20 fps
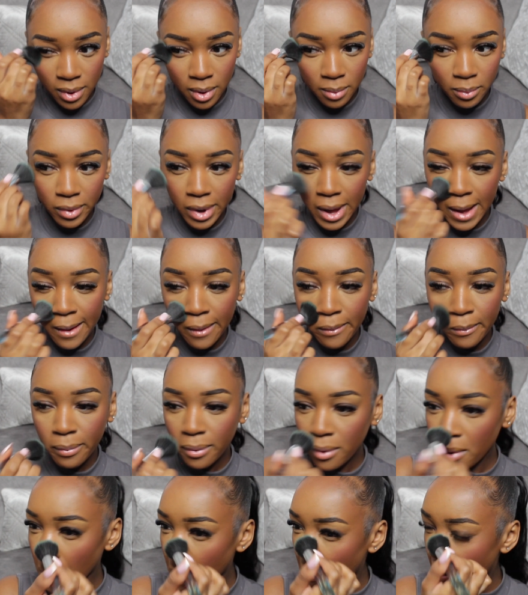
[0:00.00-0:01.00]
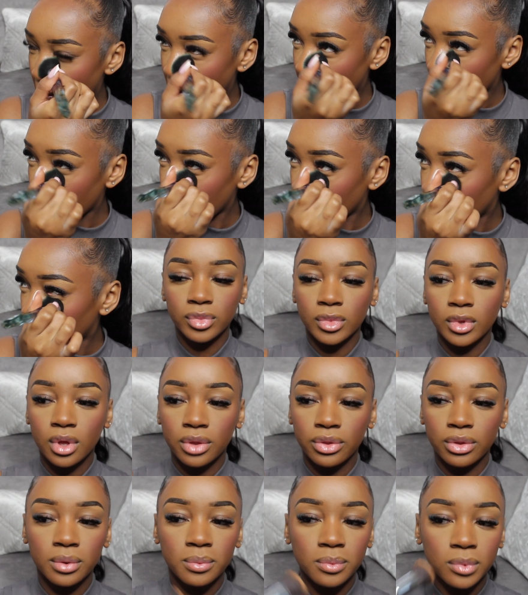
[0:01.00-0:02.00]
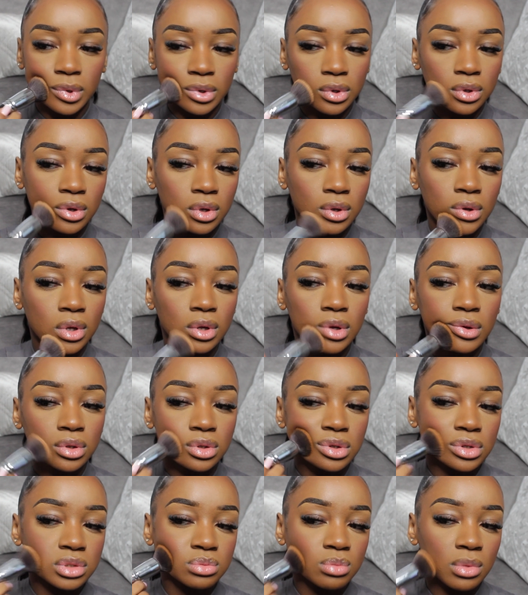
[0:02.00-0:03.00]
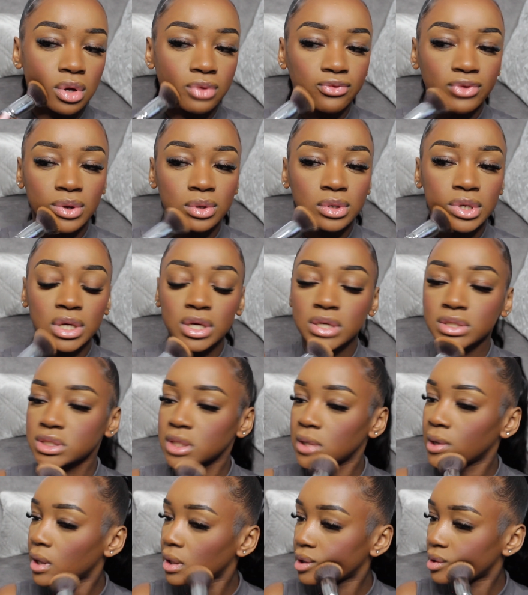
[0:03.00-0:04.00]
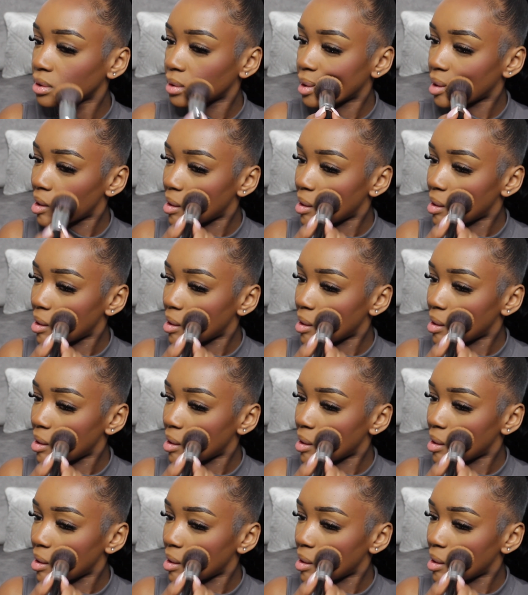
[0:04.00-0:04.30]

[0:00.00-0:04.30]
Wipe. And then I'm gonna use my foundation